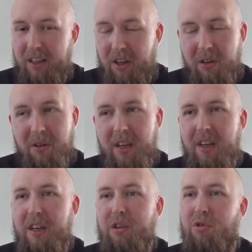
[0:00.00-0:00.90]
So
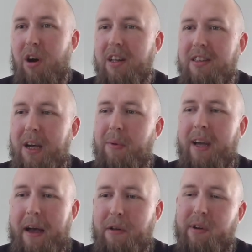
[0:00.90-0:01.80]
trying to get my
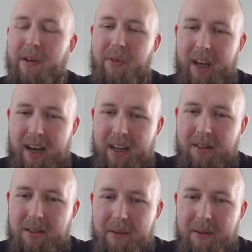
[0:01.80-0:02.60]
head around that,